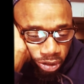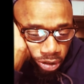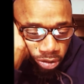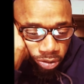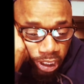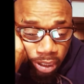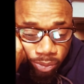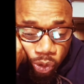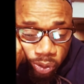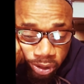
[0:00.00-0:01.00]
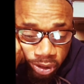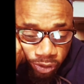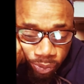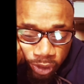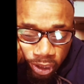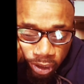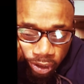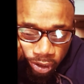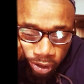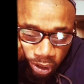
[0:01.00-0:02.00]
So not Moses for me.
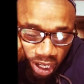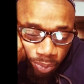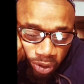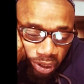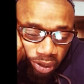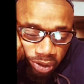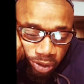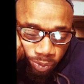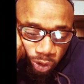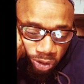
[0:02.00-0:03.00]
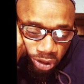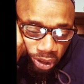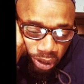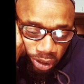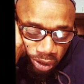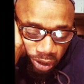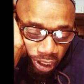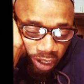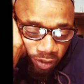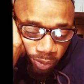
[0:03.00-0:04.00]
I pronounced him Moshe,
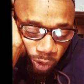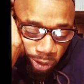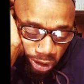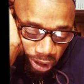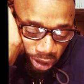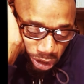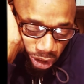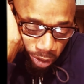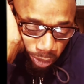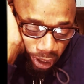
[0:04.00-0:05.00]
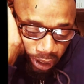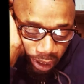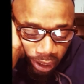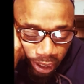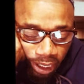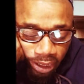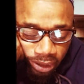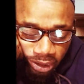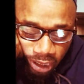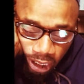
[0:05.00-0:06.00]
Evan Moshe Jeremiah, and I
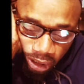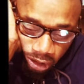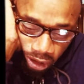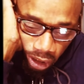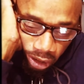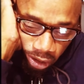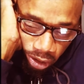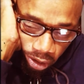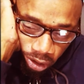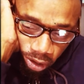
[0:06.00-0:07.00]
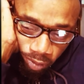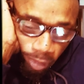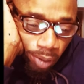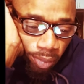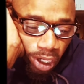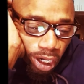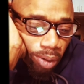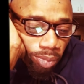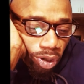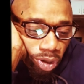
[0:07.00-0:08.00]
decided that. My
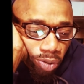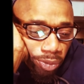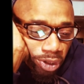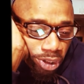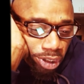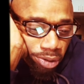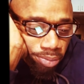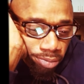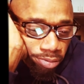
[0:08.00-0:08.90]
mom called me Kip.